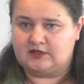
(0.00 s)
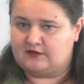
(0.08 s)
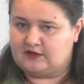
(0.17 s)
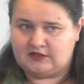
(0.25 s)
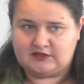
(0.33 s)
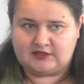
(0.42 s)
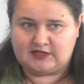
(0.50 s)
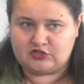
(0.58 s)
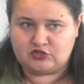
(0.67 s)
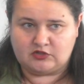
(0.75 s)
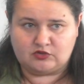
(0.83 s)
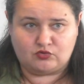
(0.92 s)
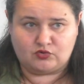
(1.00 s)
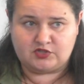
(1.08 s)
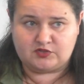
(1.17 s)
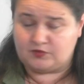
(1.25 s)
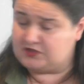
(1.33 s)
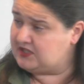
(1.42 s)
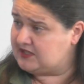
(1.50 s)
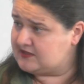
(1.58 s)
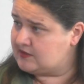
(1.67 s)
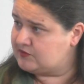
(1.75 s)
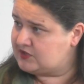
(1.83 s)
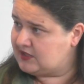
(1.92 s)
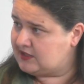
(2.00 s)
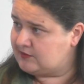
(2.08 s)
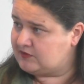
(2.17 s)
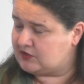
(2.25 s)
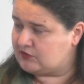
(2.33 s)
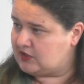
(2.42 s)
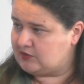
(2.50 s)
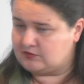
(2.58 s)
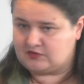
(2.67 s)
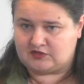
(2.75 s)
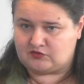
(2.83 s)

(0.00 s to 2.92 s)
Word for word: The international courts will take some time. The crime, the